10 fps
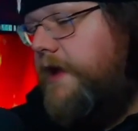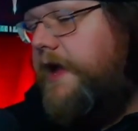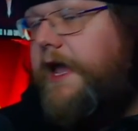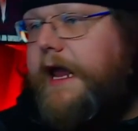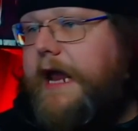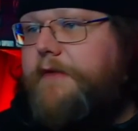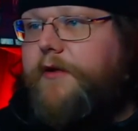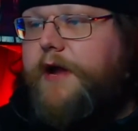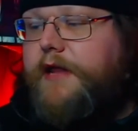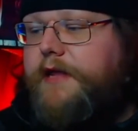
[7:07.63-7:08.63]
And I
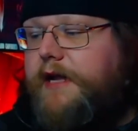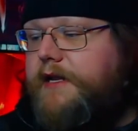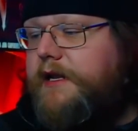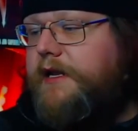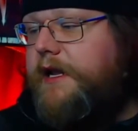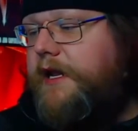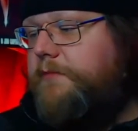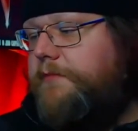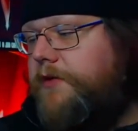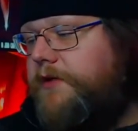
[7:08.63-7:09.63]
regret that I didn't get
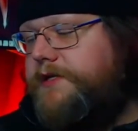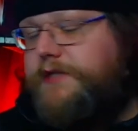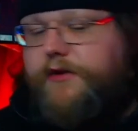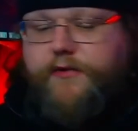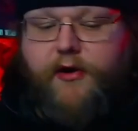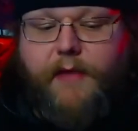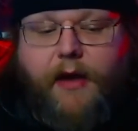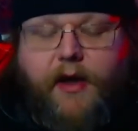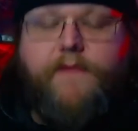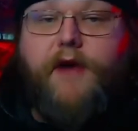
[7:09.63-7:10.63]
Ebola Syndrome.
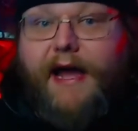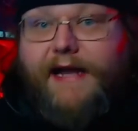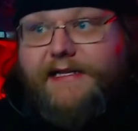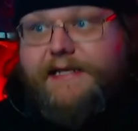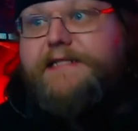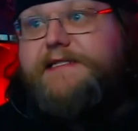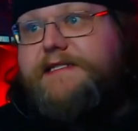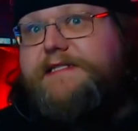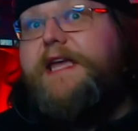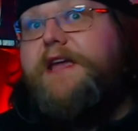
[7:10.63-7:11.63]
However, I did
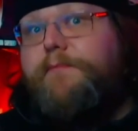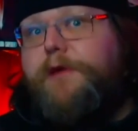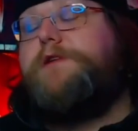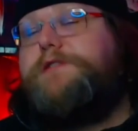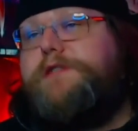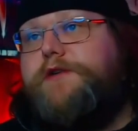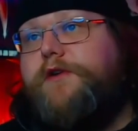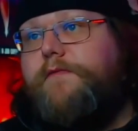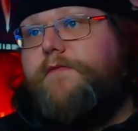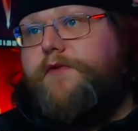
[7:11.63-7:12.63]
see Ebola
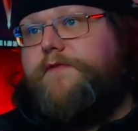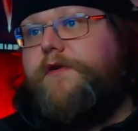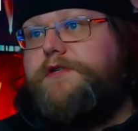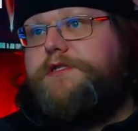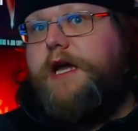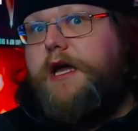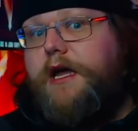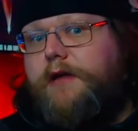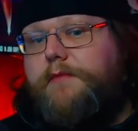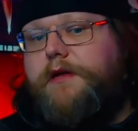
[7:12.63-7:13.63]
Syndrome for the first
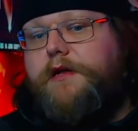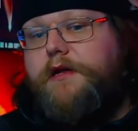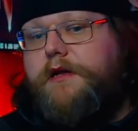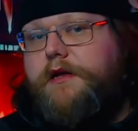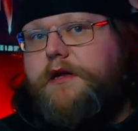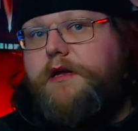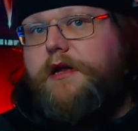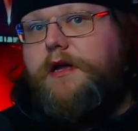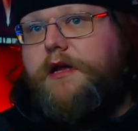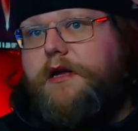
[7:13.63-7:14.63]
time
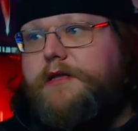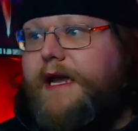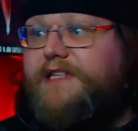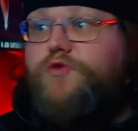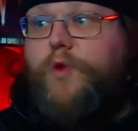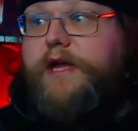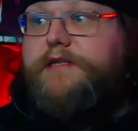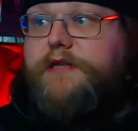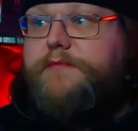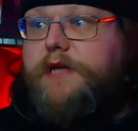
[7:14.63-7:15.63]
last week
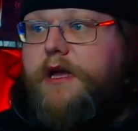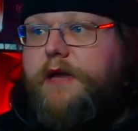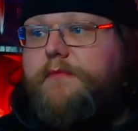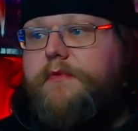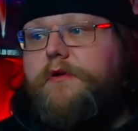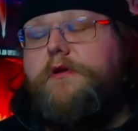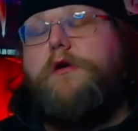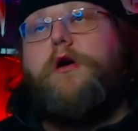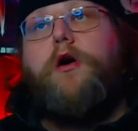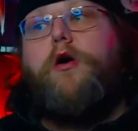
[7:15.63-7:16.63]
sometime.
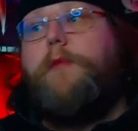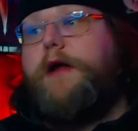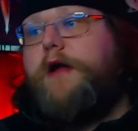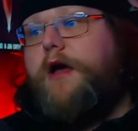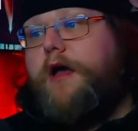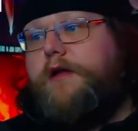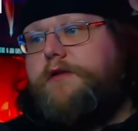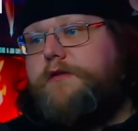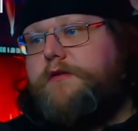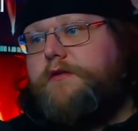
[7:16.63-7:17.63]
Oh, my
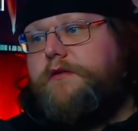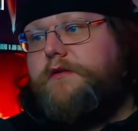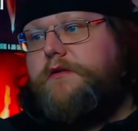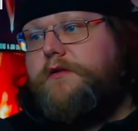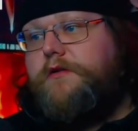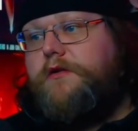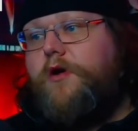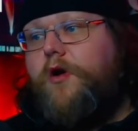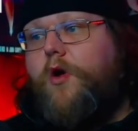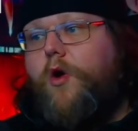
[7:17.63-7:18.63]

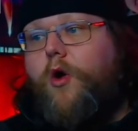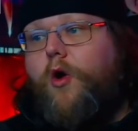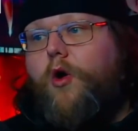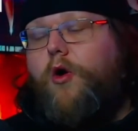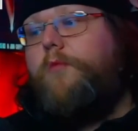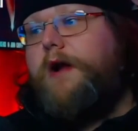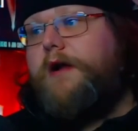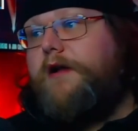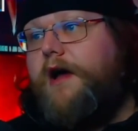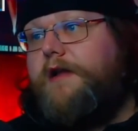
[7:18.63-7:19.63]

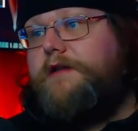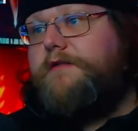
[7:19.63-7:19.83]
God.